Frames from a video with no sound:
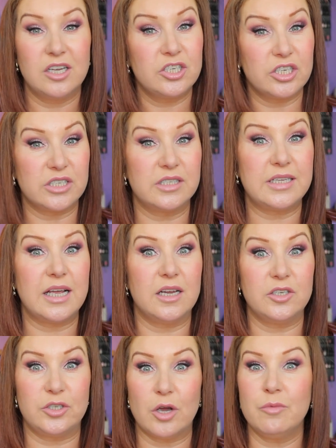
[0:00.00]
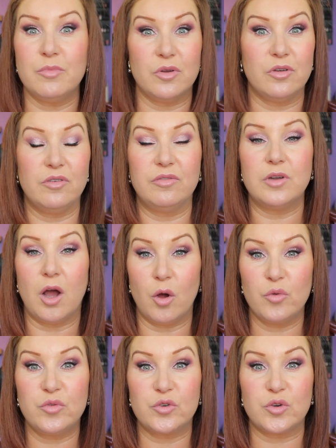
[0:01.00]
Just sit, don't move,
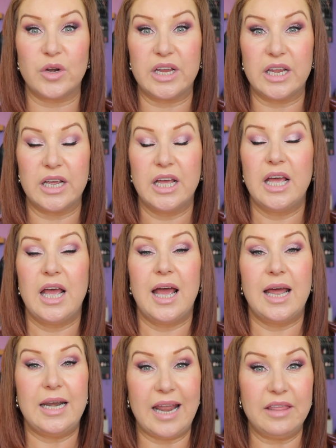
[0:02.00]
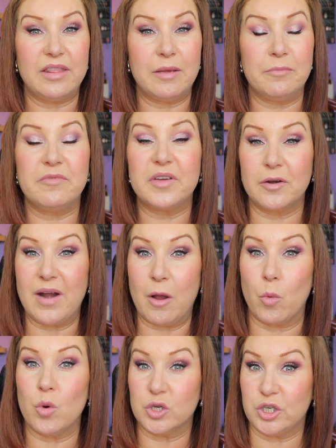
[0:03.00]
hold the treat, and let them figure
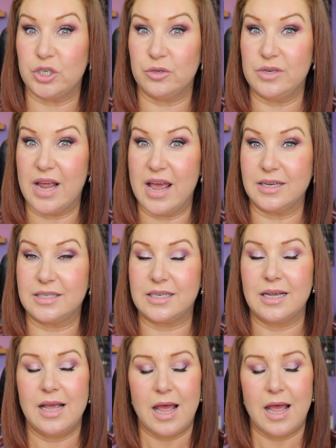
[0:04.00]
out what to do next.